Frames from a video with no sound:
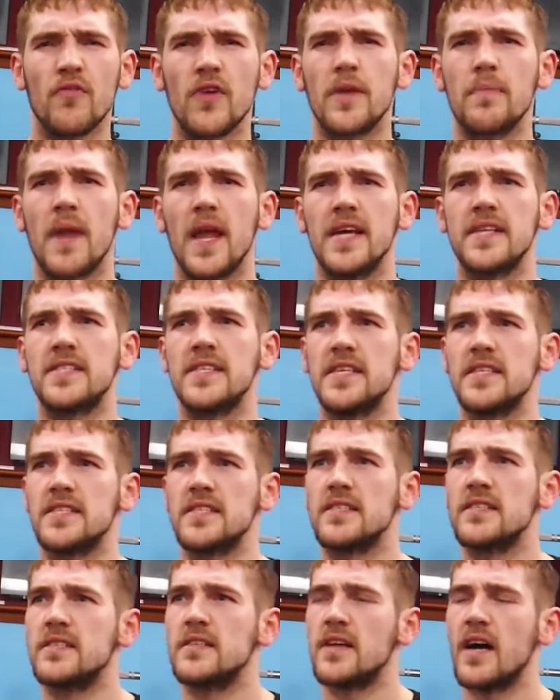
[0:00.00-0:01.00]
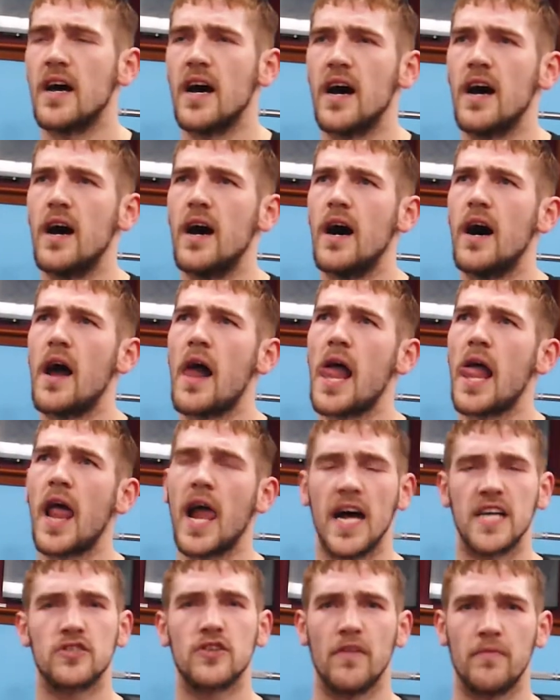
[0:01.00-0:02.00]
three places, uh,
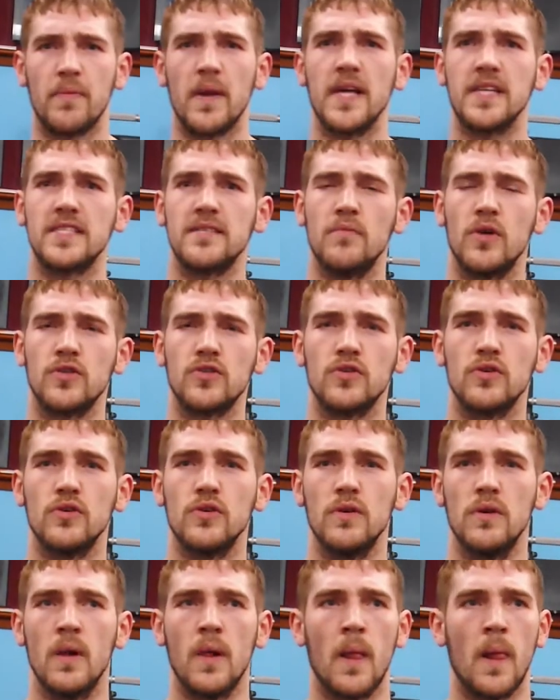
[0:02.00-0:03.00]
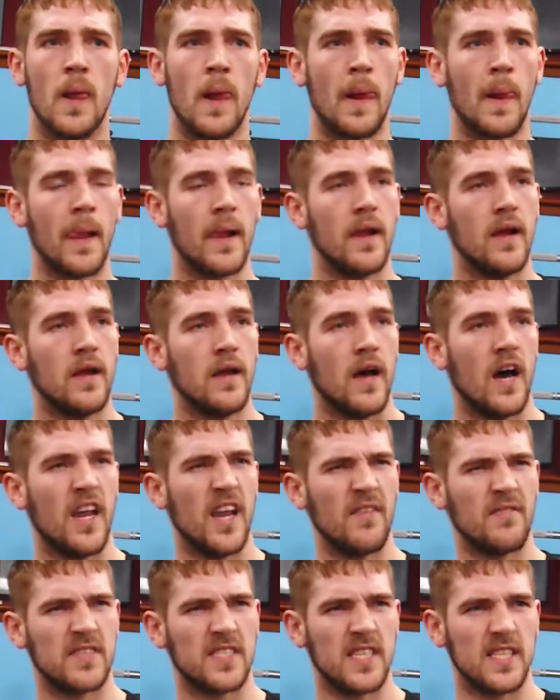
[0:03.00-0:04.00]
had to have plates in my jaw. And
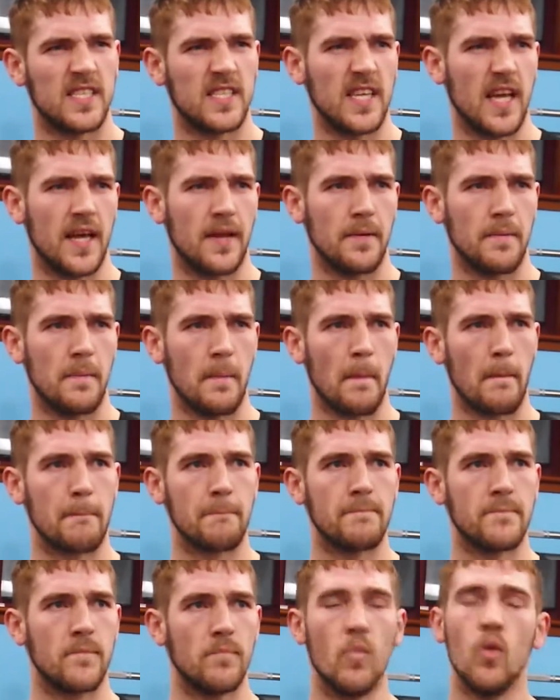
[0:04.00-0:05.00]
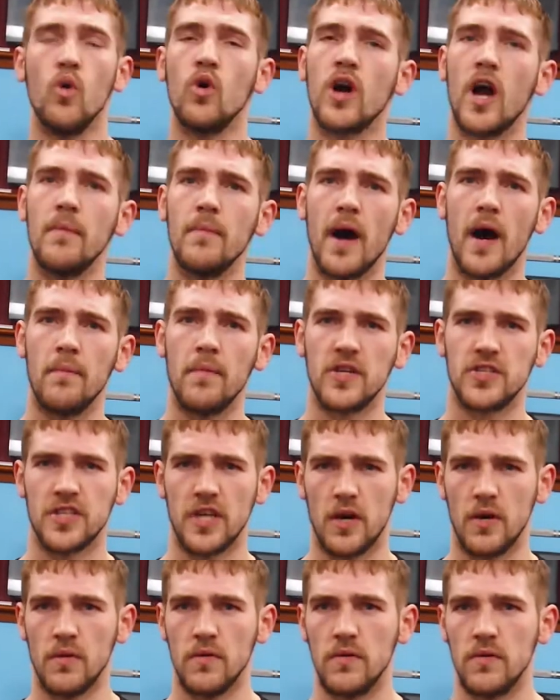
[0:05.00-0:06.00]
ever since then, more come out of my
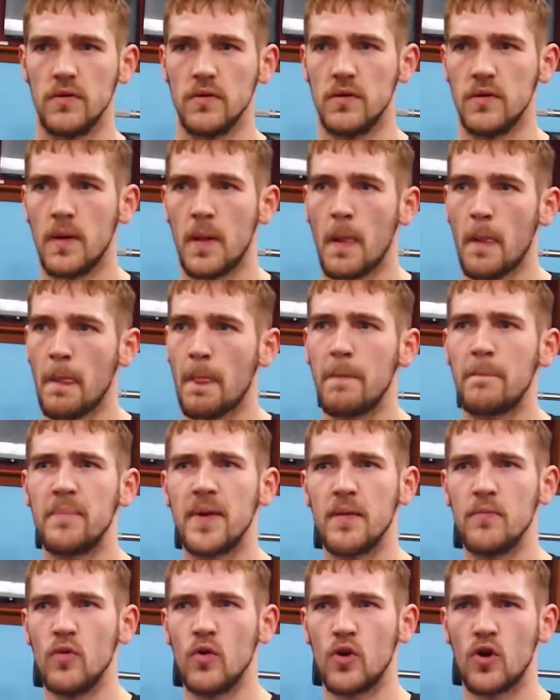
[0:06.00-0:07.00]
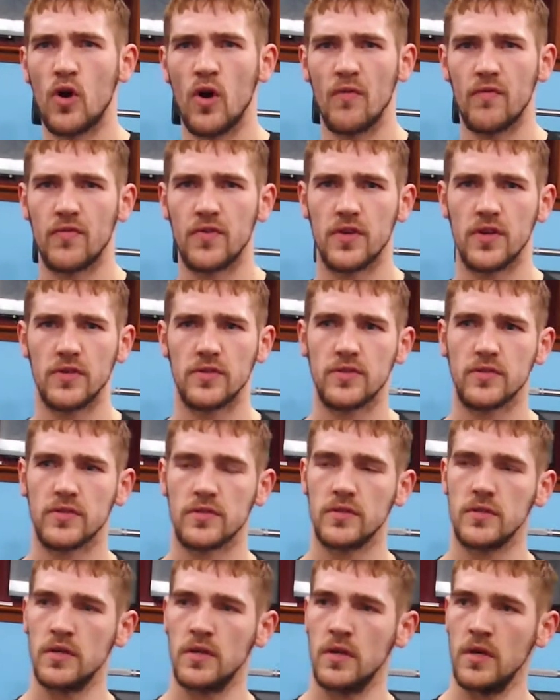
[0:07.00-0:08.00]
shell, a bit more
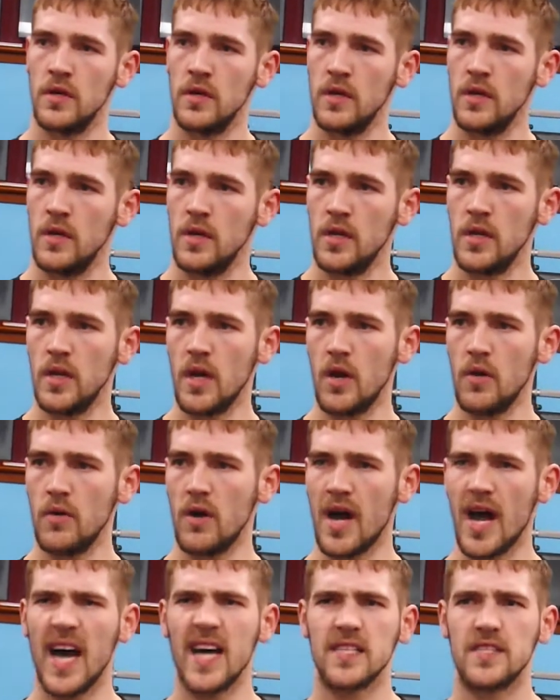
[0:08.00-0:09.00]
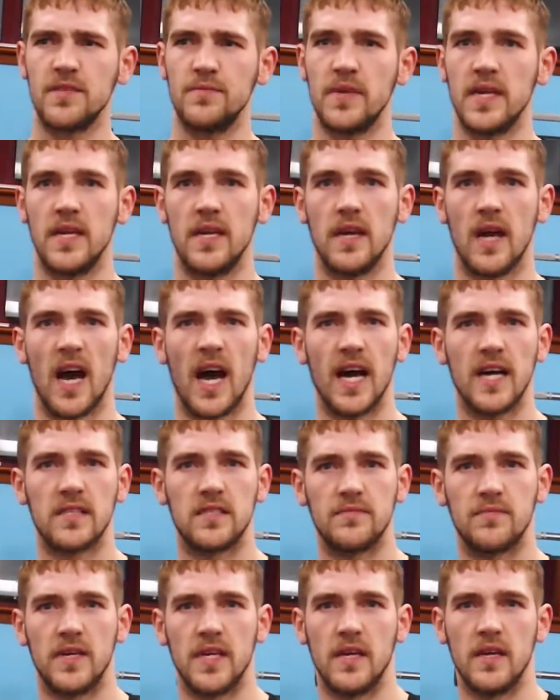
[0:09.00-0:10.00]
confidence. You know, I had to be, I had
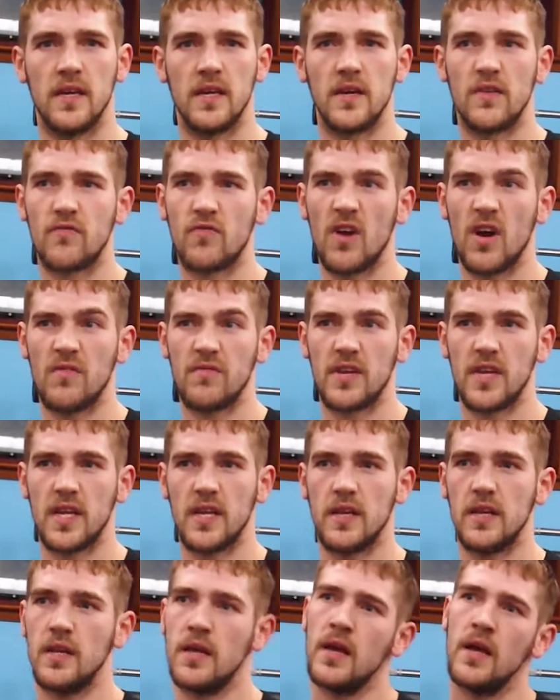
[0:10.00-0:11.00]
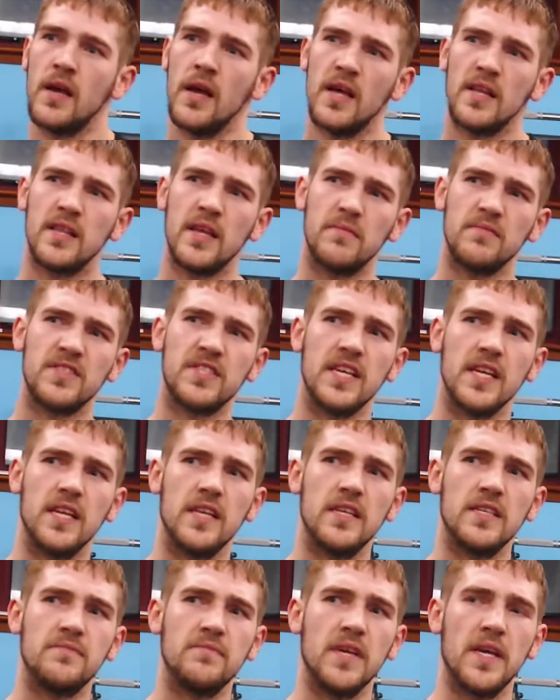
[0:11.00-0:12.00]
to be, rather than them seeing
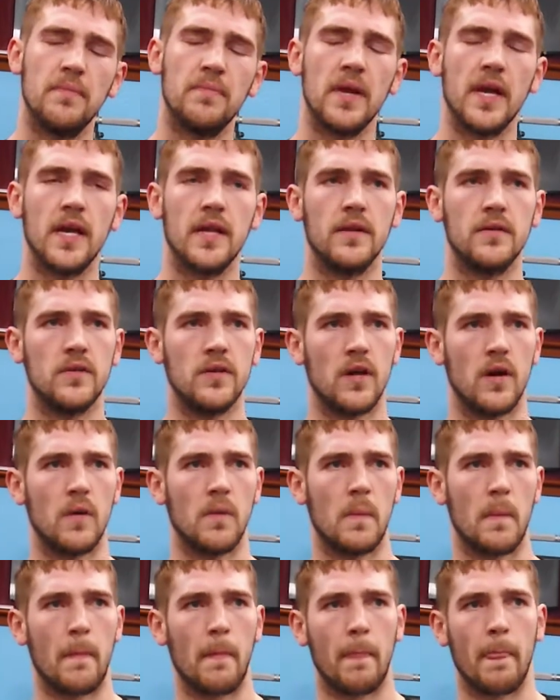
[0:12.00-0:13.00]
as me being, you know,